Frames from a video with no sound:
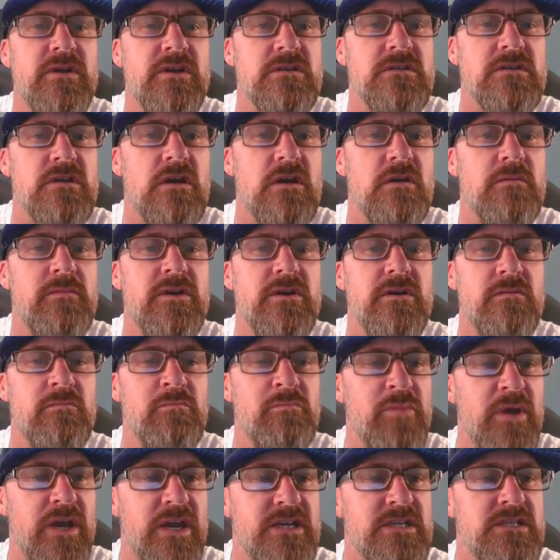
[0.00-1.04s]
It's going to be your
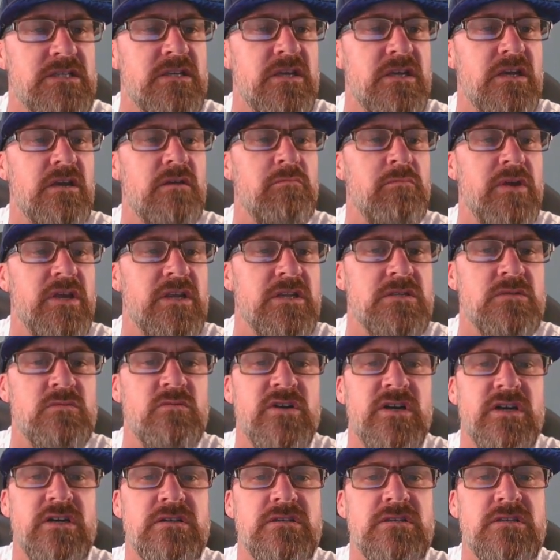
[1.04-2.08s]
basic
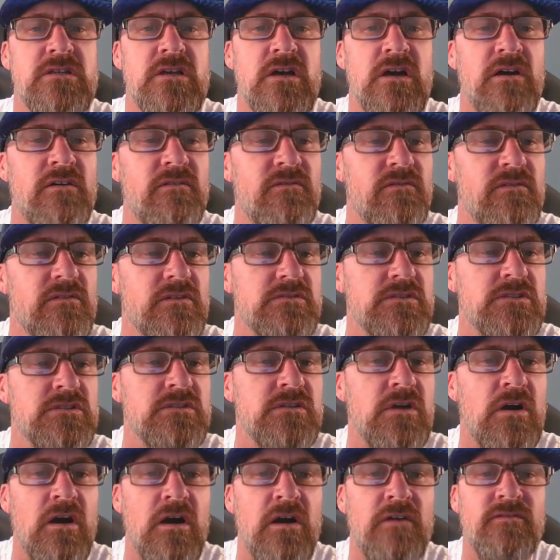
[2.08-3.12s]
menswear stuff,
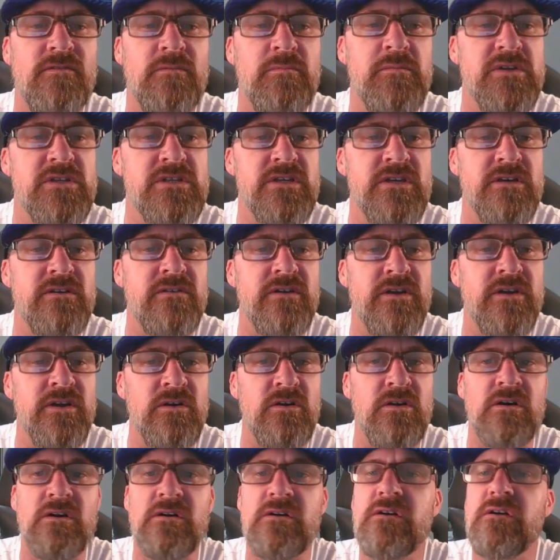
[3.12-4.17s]
soft
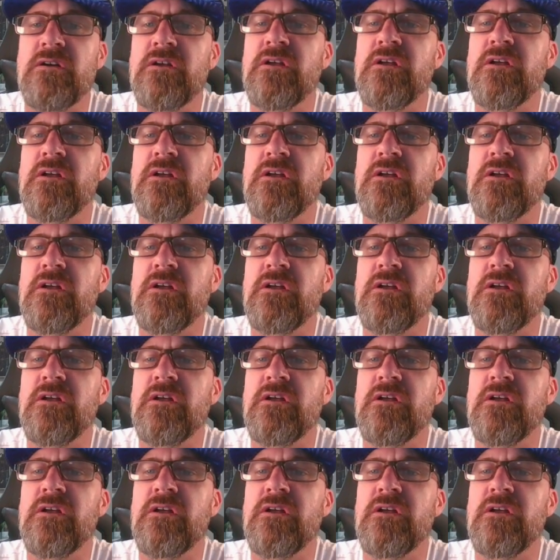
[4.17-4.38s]
material.